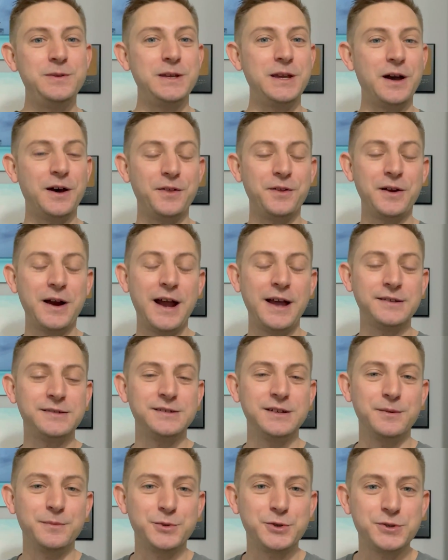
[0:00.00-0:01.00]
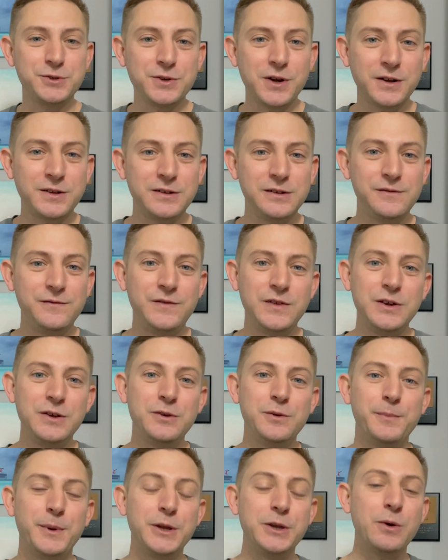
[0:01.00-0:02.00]
the other has an obstructed
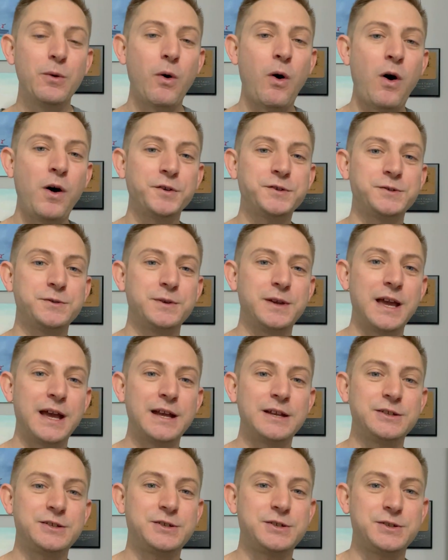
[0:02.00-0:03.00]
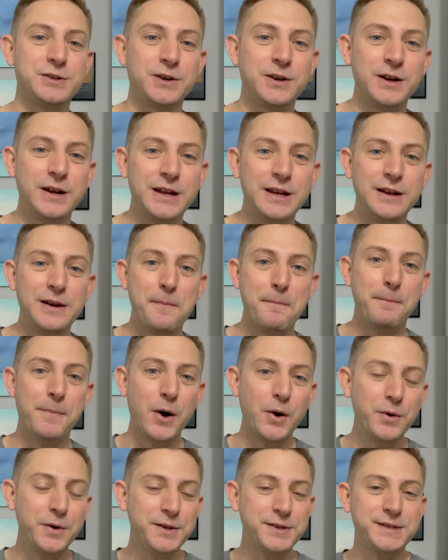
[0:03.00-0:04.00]
view, but you also get certain
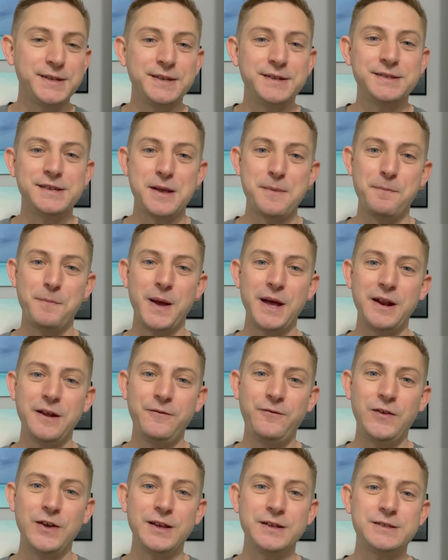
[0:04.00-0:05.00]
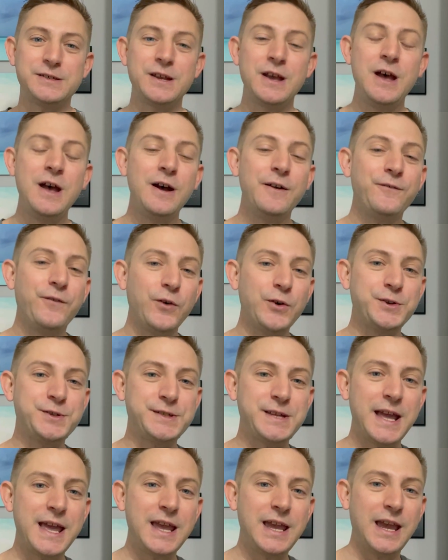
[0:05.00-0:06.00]
bonuses and benefits for
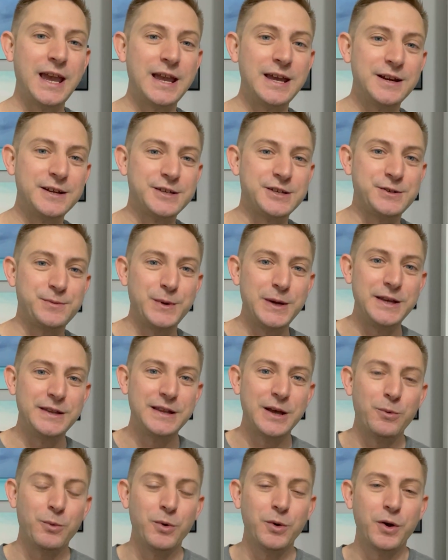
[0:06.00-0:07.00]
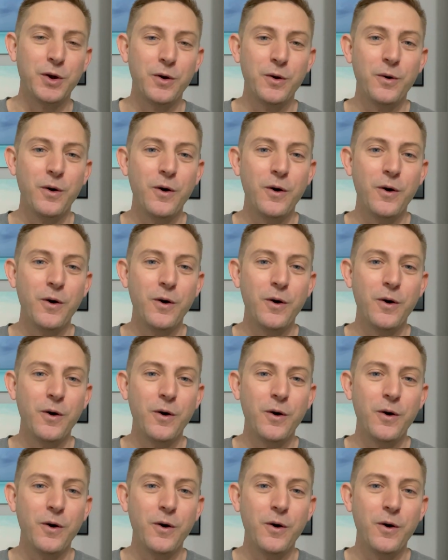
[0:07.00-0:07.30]
staying in a suite that we'll go